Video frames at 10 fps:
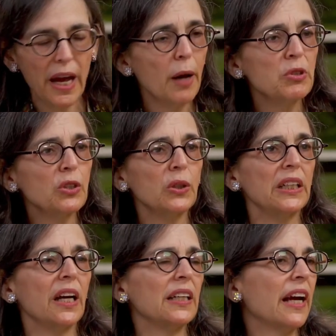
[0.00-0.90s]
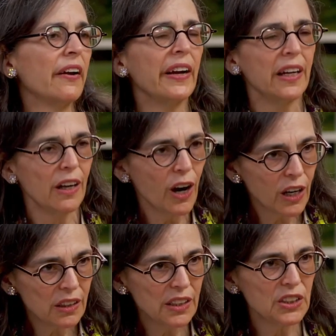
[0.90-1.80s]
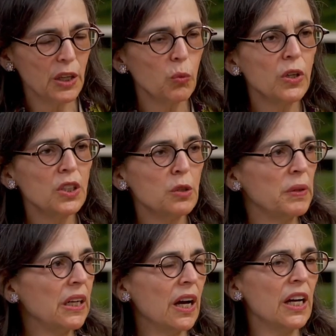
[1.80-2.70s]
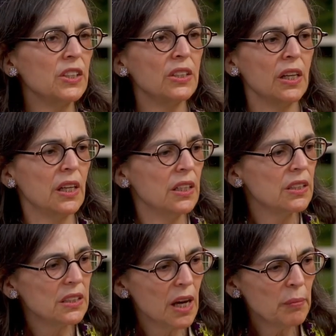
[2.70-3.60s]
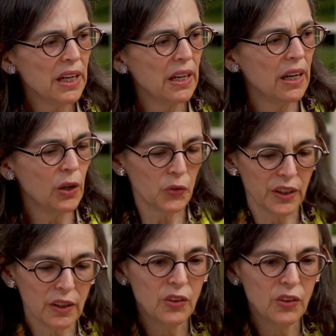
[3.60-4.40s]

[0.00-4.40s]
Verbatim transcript: absolutely uncaring and heartless at worst because somehow the,